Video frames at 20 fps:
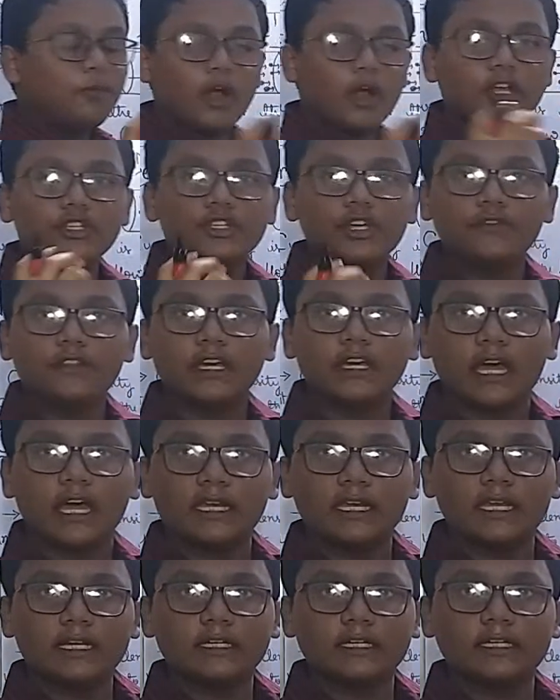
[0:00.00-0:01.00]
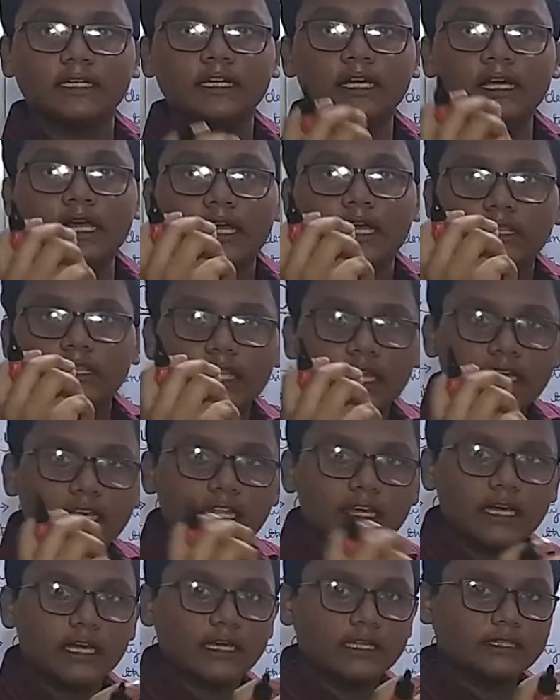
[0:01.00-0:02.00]
points of the conductor,
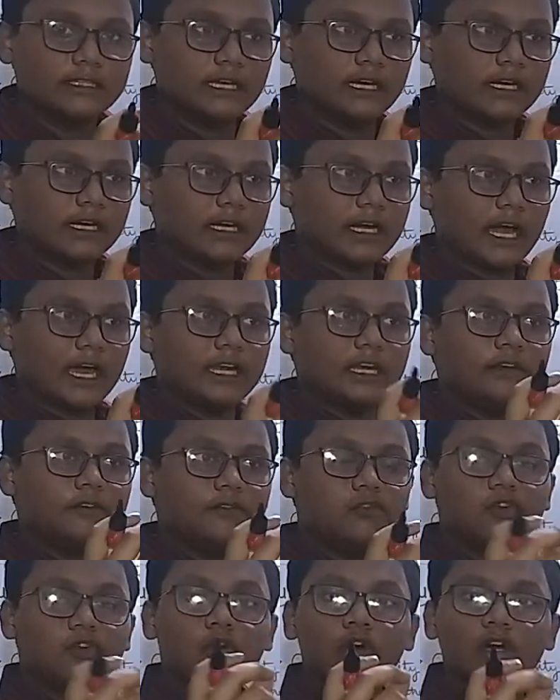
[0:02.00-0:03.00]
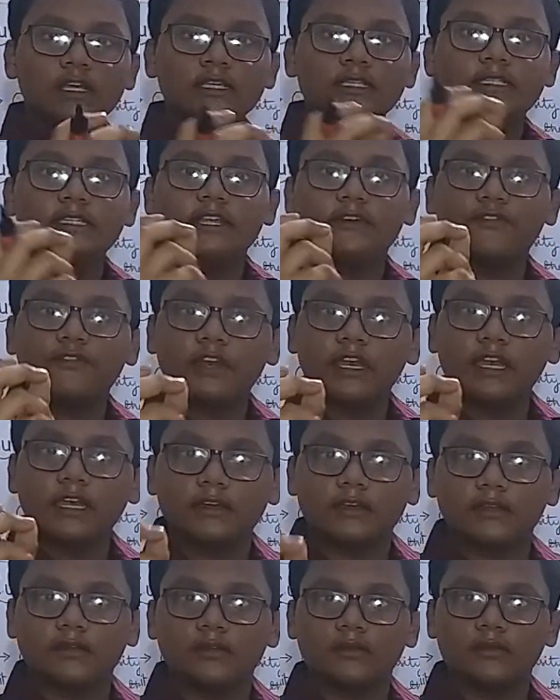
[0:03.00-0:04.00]
the current flow is
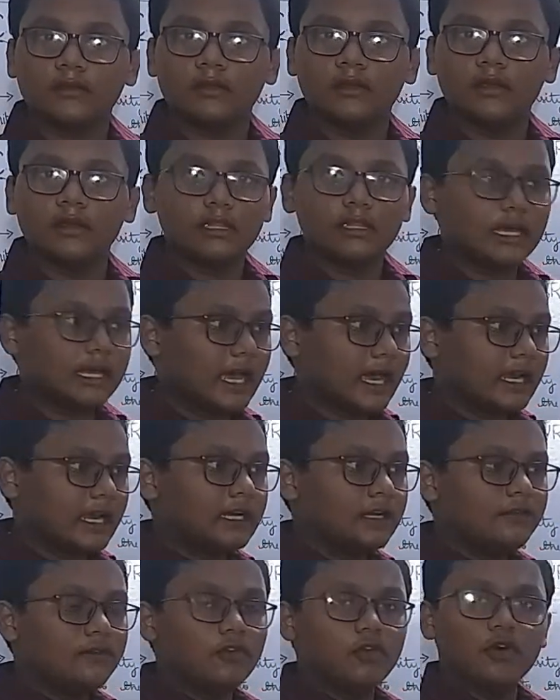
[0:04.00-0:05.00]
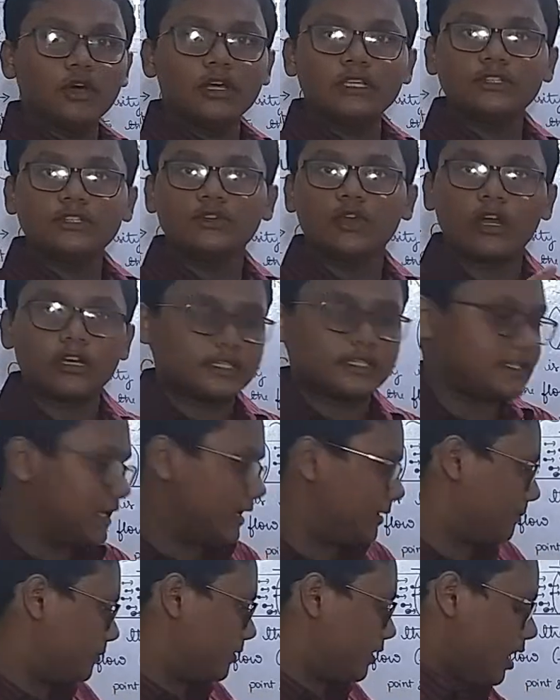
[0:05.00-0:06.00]
different, the current flow is not
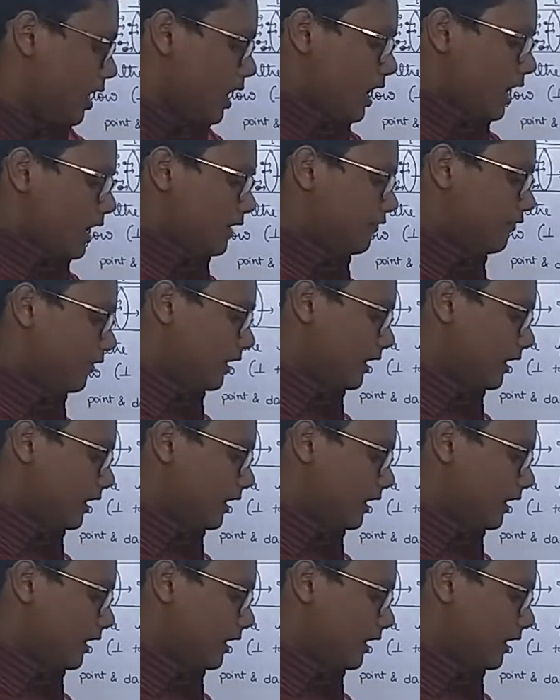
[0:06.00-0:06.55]
same. If